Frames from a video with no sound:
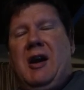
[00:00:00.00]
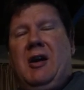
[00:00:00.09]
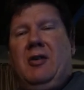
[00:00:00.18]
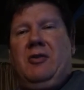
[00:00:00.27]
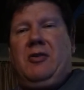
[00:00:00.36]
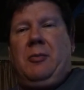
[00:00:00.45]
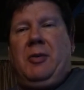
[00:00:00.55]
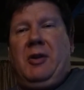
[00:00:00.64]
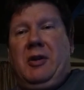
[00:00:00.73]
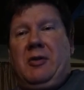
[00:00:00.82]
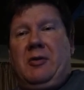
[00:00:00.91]
out the
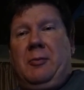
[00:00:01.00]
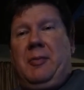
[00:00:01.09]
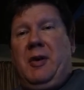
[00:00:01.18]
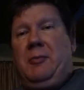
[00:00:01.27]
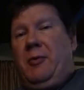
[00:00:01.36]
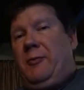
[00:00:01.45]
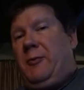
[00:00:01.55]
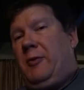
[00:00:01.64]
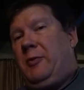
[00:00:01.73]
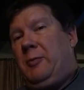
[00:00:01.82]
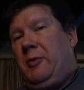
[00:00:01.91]
political people
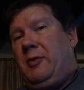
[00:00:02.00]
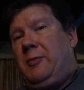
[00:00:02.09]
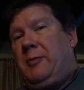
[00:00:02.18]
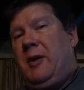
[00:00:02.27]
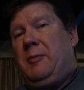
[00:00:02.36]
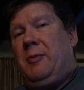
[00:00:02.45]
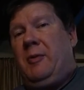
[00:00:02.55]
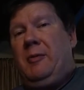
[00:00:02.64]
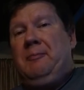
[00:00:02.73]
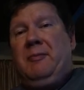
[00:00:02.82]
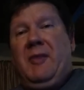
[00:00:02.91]
for sports
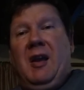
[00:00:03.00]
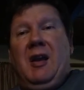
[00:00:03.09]
people